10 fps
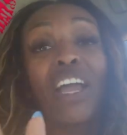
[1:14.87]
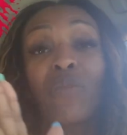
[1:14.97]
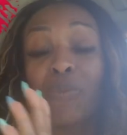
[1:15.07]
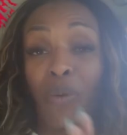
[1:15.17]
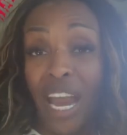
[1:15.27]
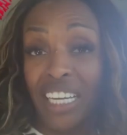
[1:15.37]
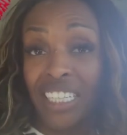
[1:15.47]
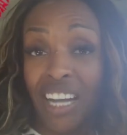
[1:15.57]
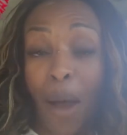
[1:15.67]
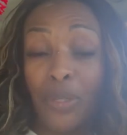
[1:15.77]
and we pray to
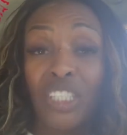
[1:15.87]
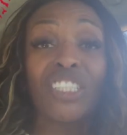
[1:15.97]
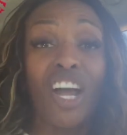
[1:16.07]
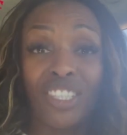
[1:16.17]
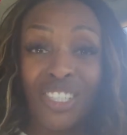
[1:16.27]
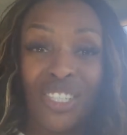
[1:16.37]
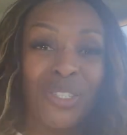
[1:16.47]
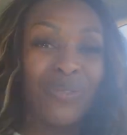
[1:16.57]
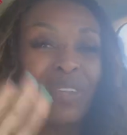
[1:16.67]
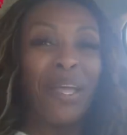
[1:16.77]
get the opportunity to talk to you soon.